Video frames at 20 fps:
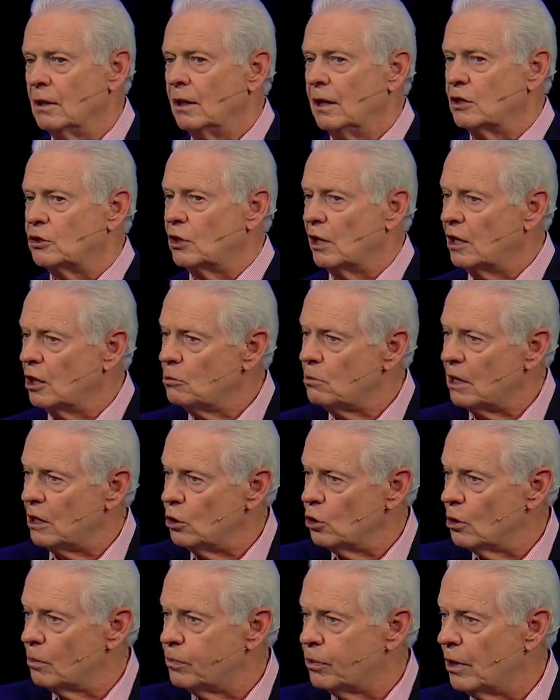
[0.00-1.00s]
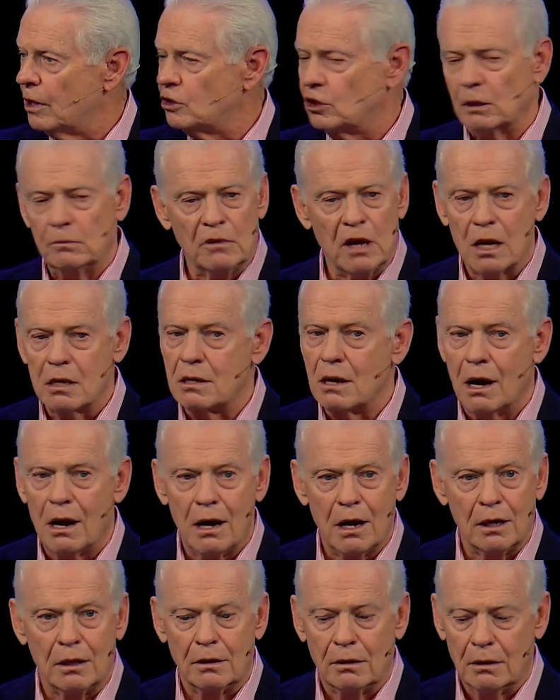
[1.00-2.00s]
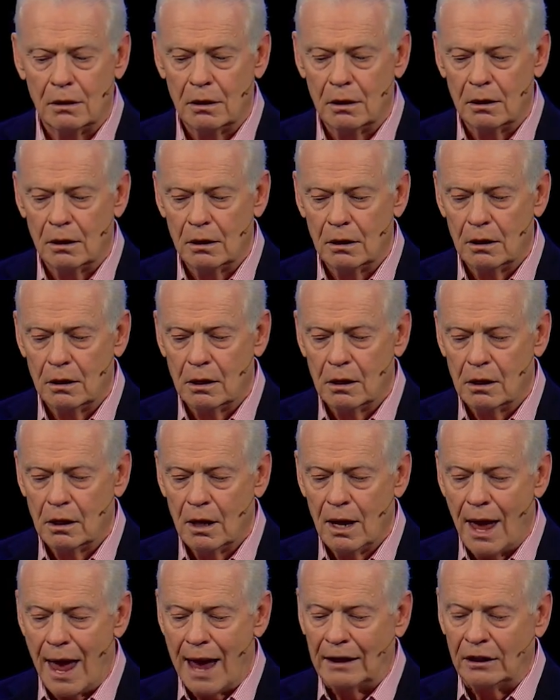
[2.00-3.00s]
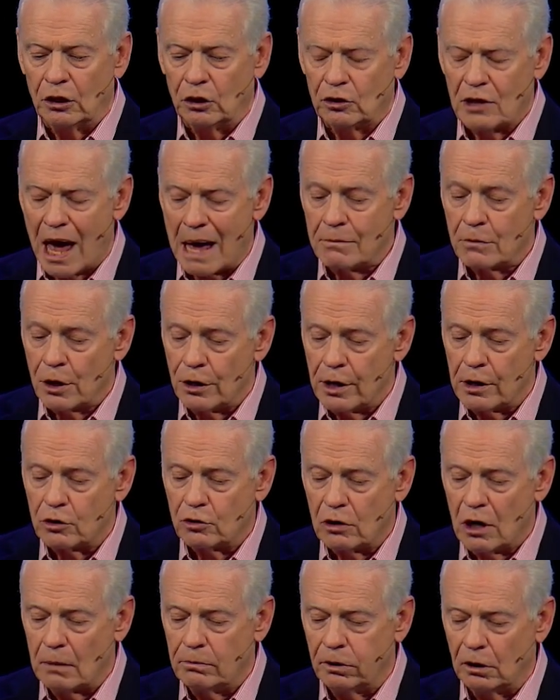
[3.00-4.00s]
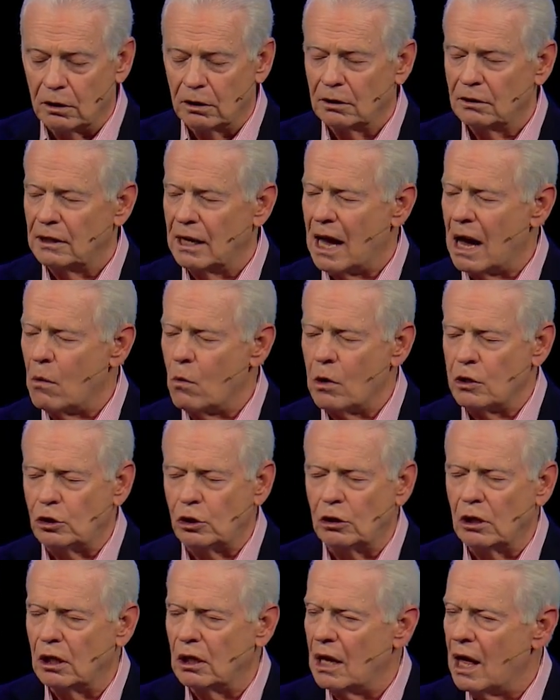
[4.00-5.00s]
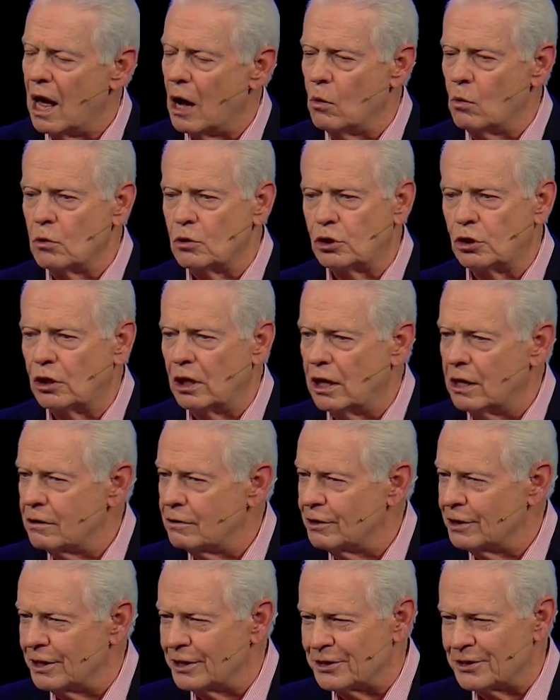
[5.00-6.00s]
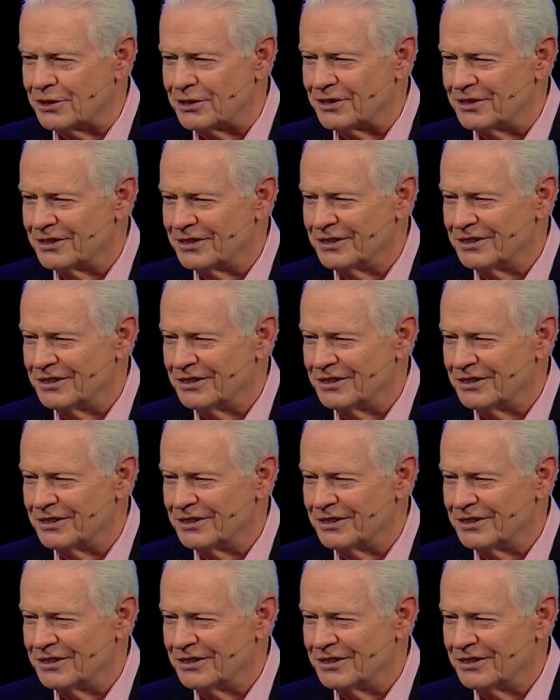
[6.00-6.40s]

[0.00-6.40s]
It's the enemy who oppressed them, not God. And in time of their trouble, now I want you to, I want you to hear this.